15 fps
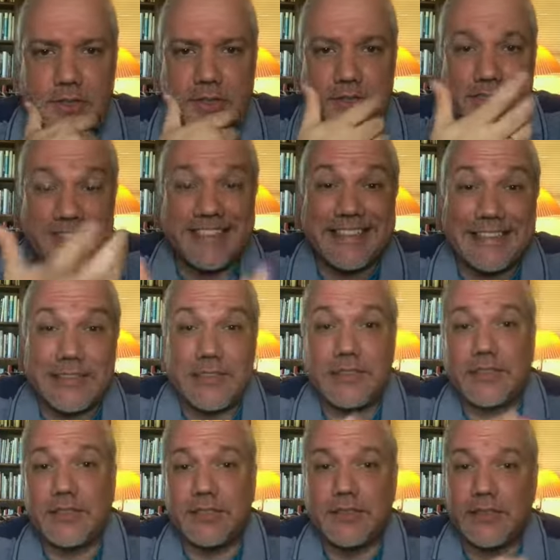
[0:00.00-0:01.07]

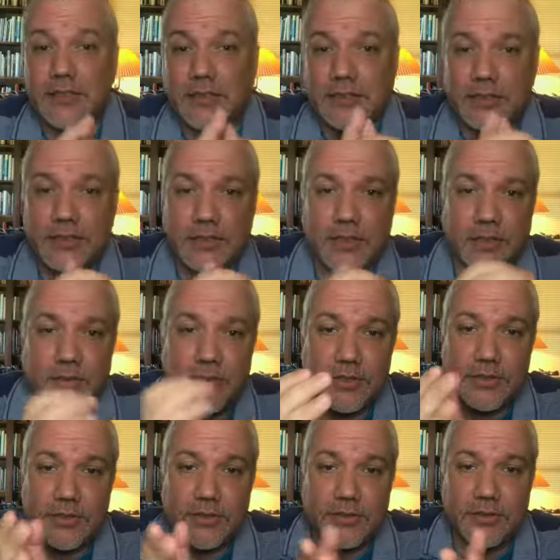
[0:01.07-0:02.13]
sense among
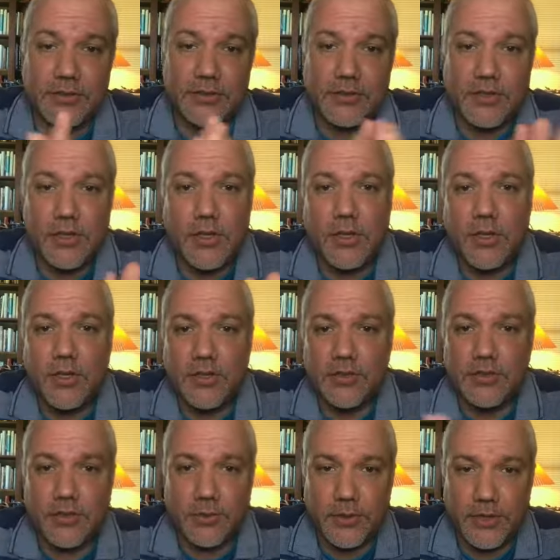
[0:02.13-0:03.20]
students.
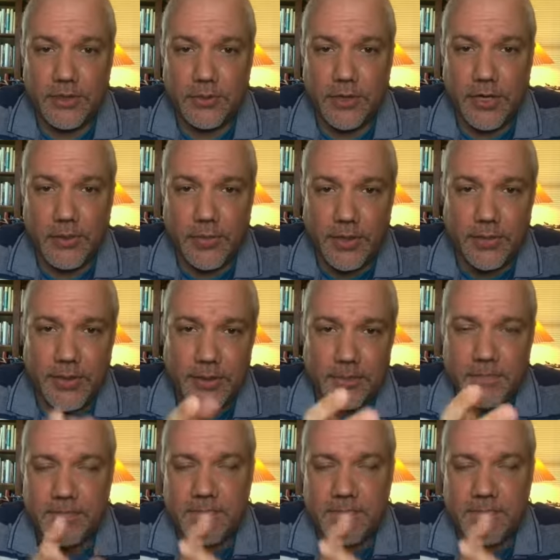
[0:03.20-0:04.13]
So would you pray with me?